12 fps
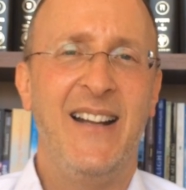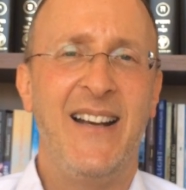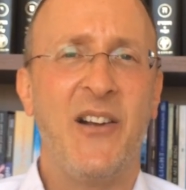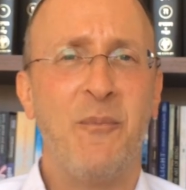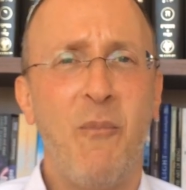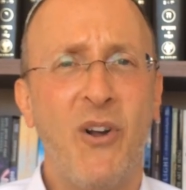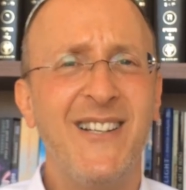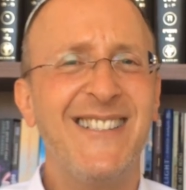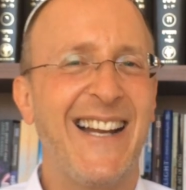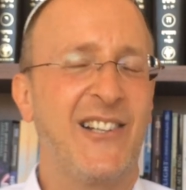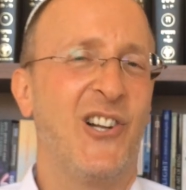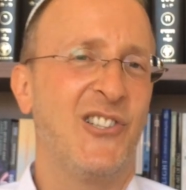Now, modern
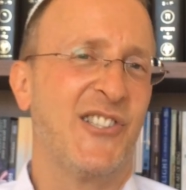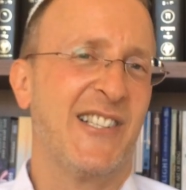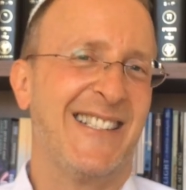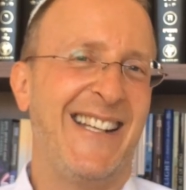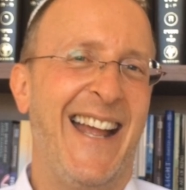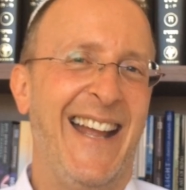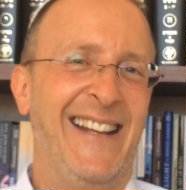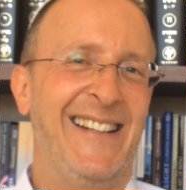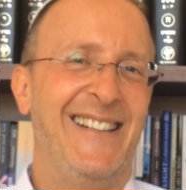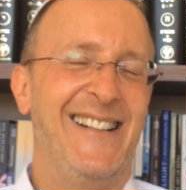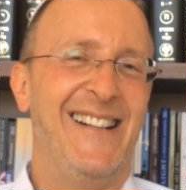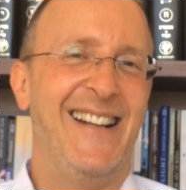psychologists say
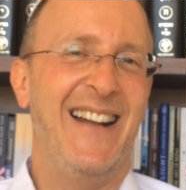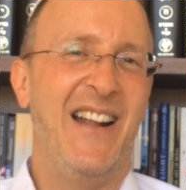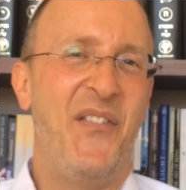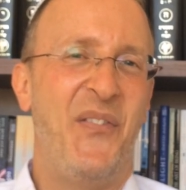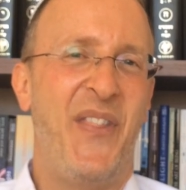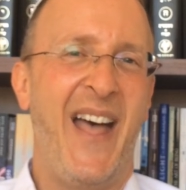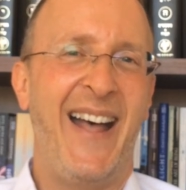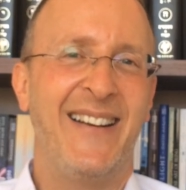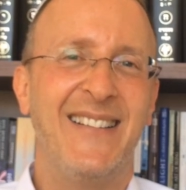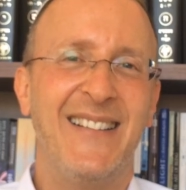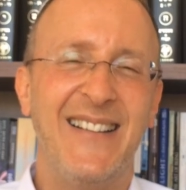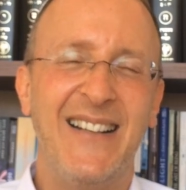that